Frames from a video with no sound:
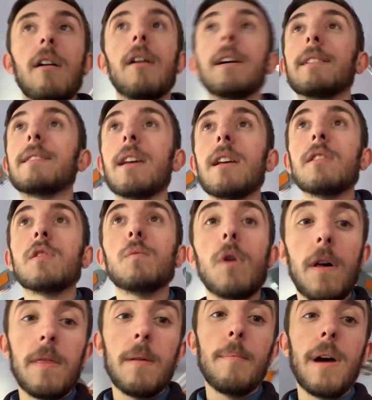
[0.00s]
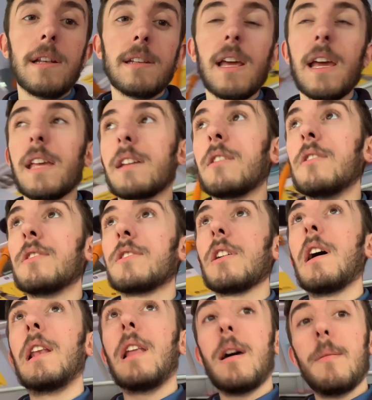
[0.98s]
I tend to work the Monday because
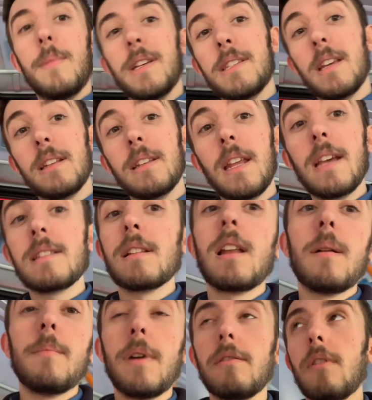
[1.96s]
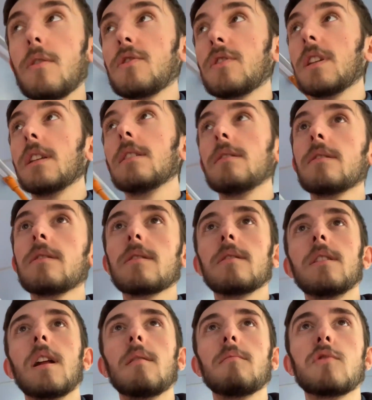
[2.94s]
I like my Sundays, I like my roast dinners,
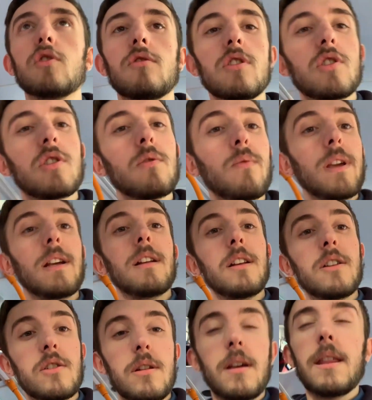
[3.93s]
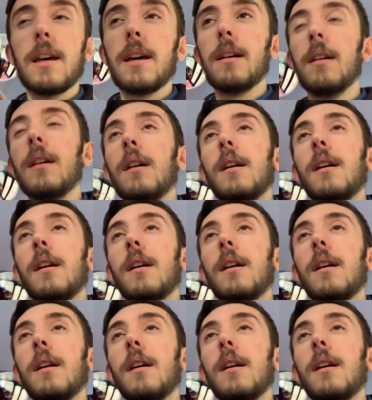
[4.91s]
you know, I'm traditional English like that.